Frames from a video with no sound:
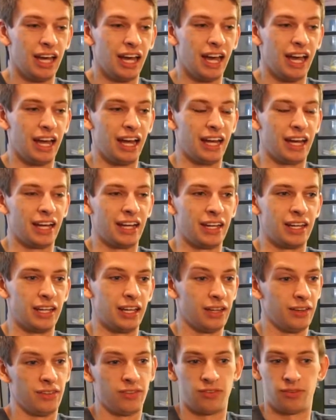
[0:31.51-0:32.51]
And
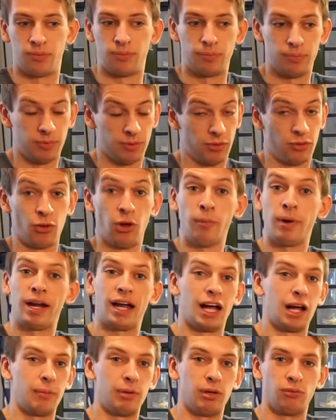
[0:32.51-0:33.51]
it's still my
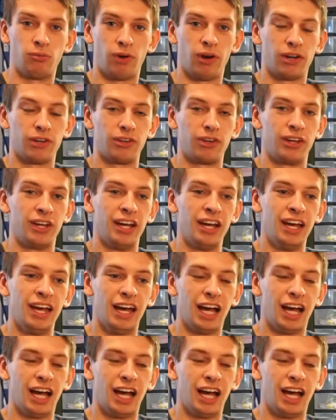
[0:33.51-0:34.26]
hobby, frankly.